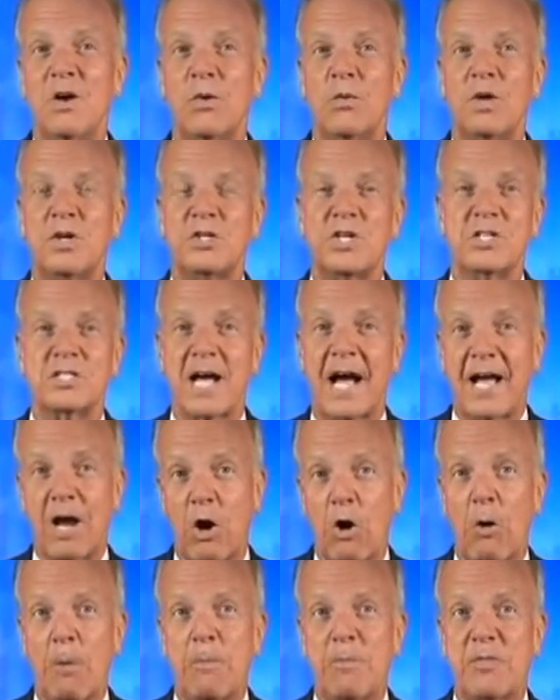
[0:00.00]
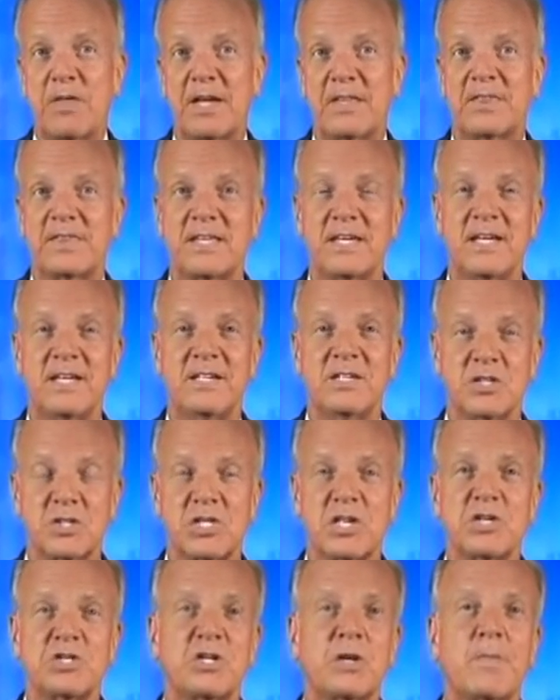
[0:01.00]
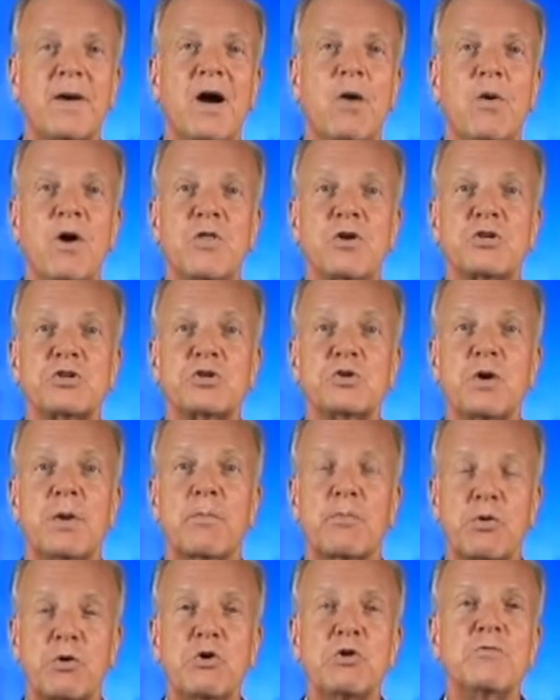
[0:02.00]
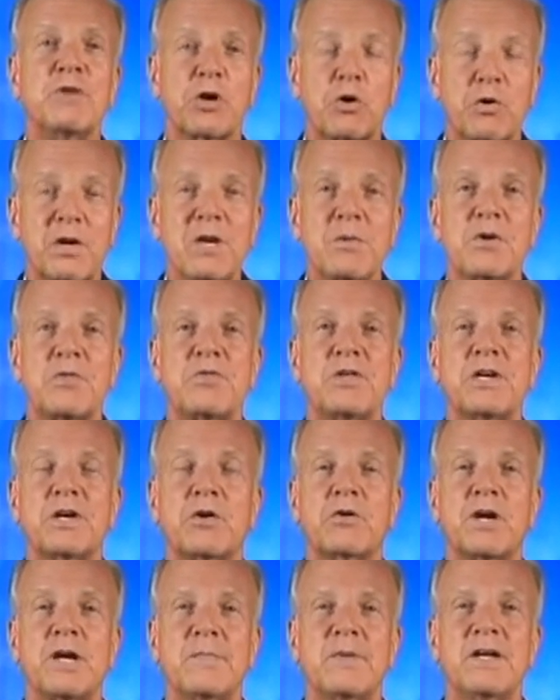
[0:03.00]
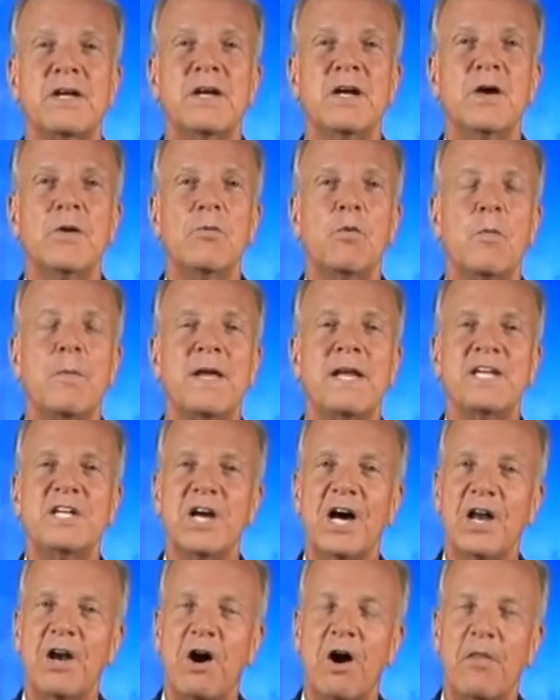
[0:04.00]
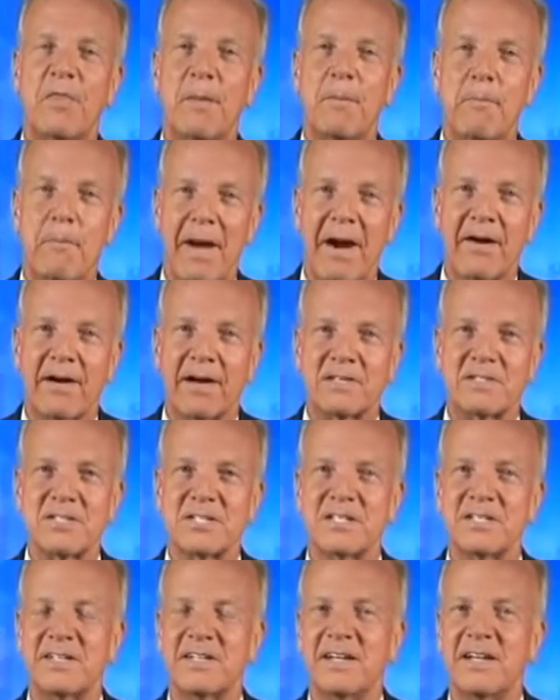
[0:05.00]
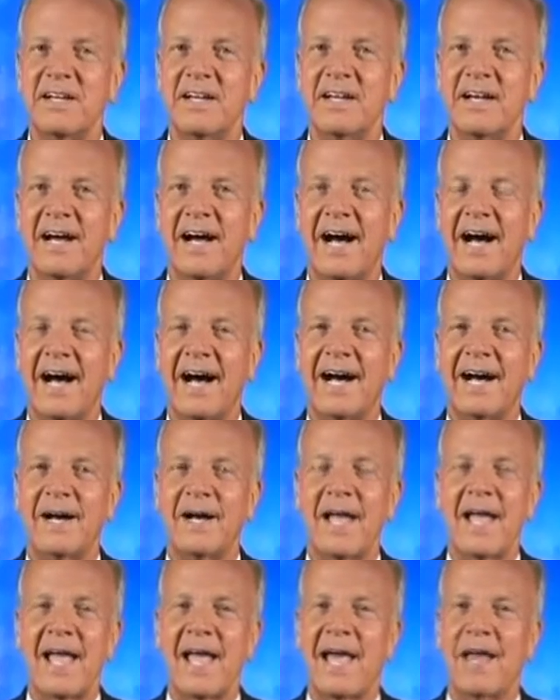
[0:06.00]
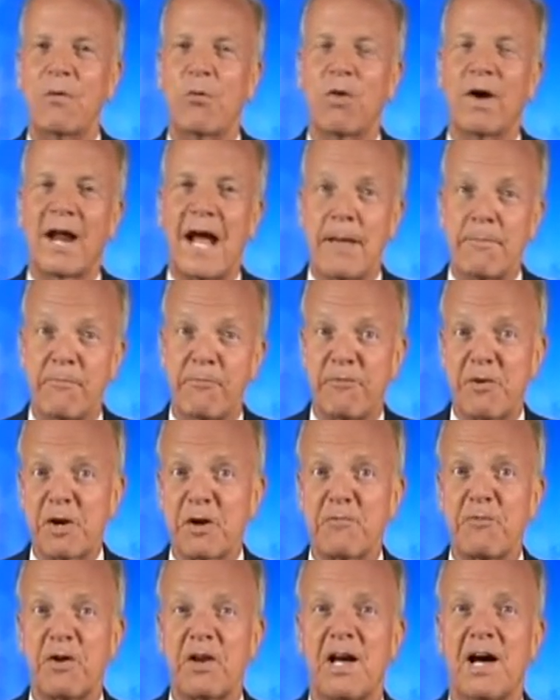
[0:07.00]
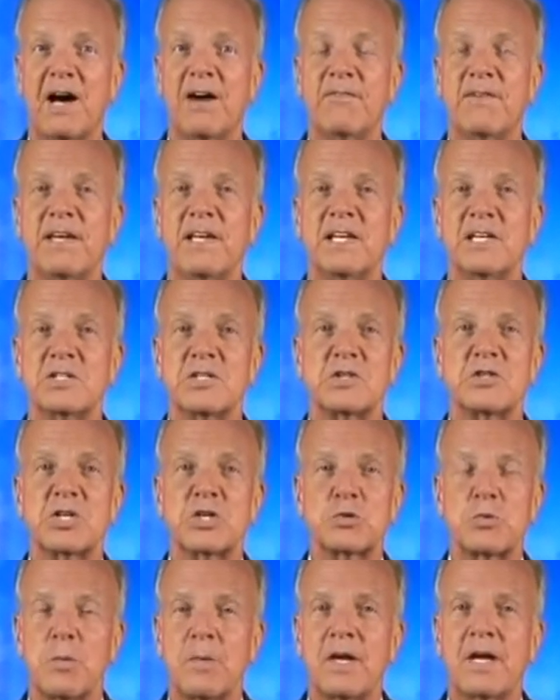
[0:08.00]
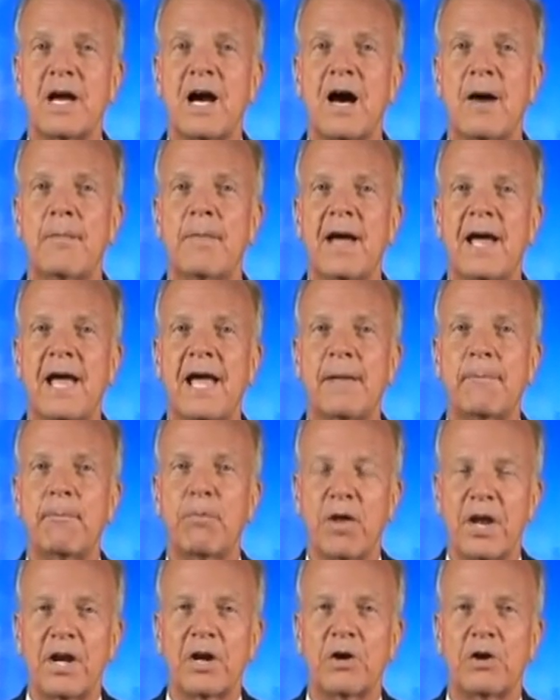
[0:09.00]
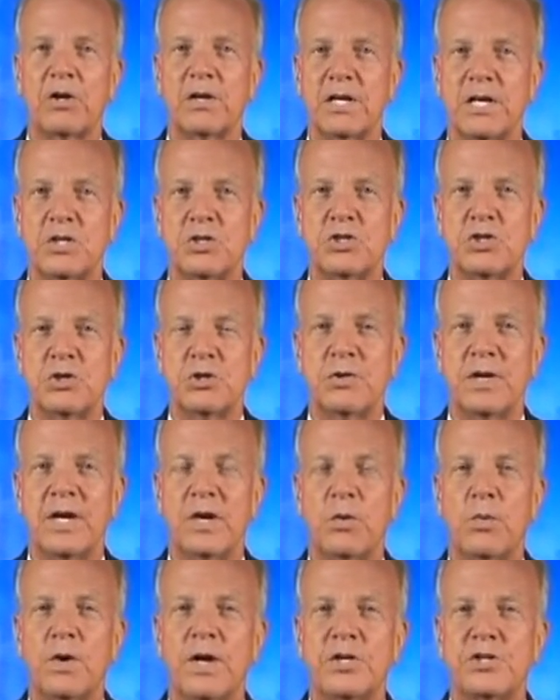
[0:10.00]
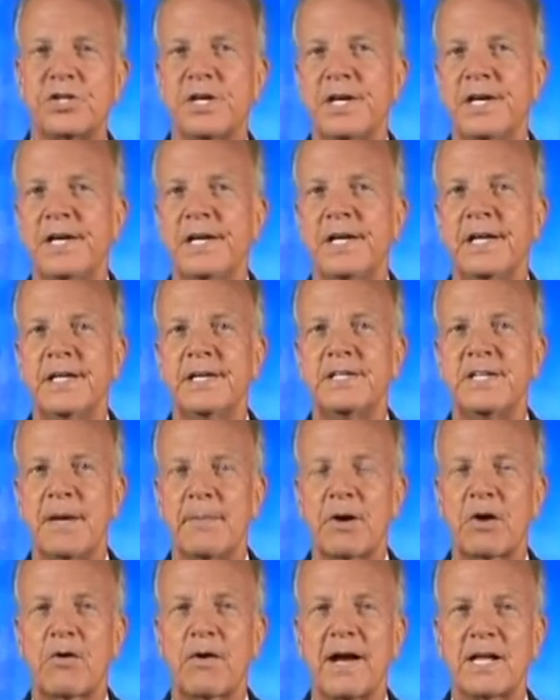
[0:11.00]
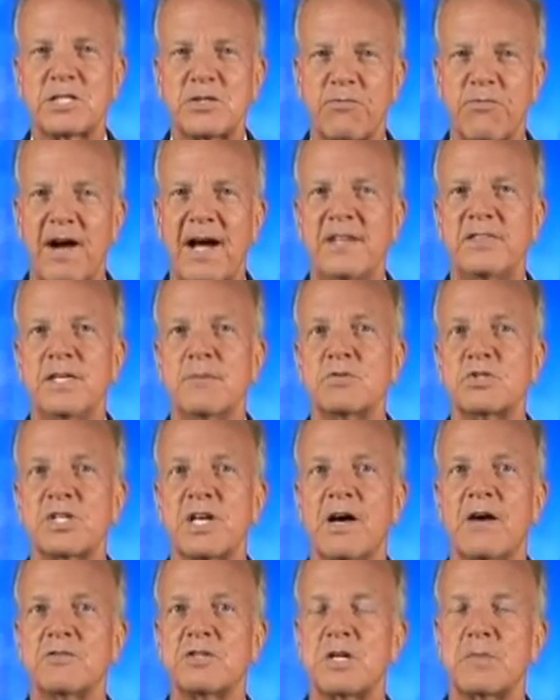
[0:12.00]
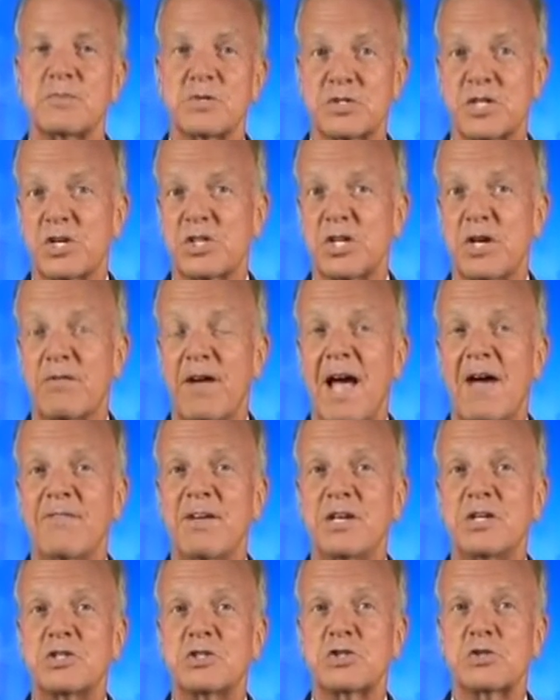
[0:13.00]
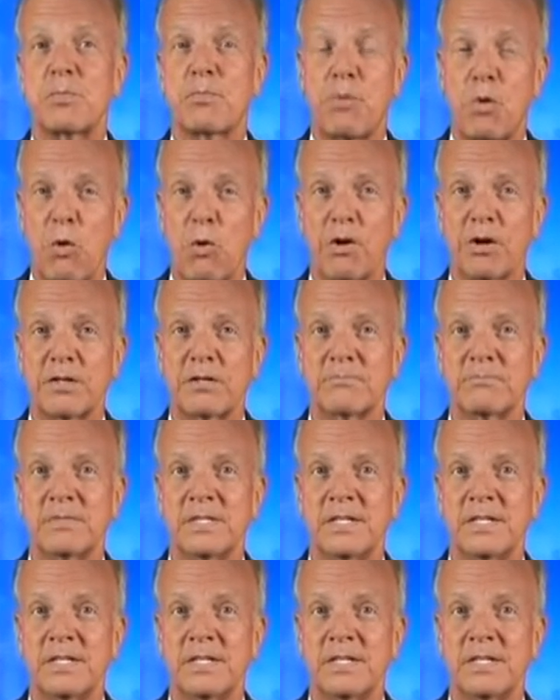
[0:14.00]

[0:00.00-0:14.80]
which is I hope that the decision about whether to approve, agree with the agreement, will be done on the merits. Uh, and what I'm fearful of is that this will become a political issue in which Democrats find themselves in a position of having to support